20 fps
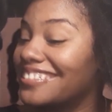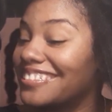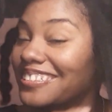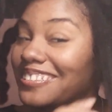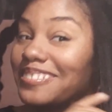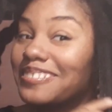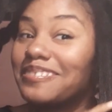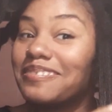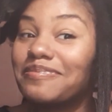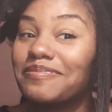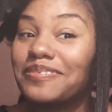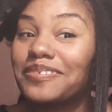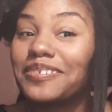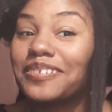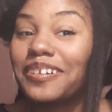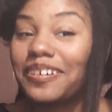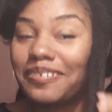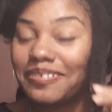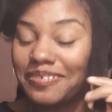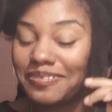You don't feel
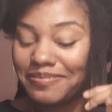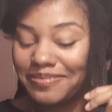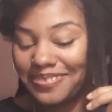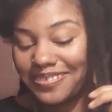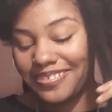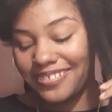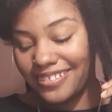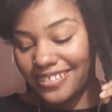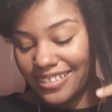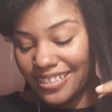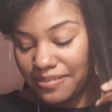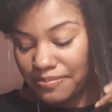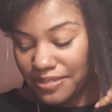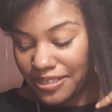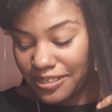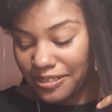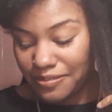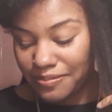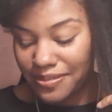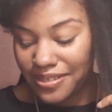comfortable? Let me
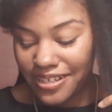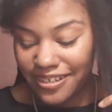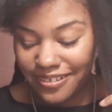comb it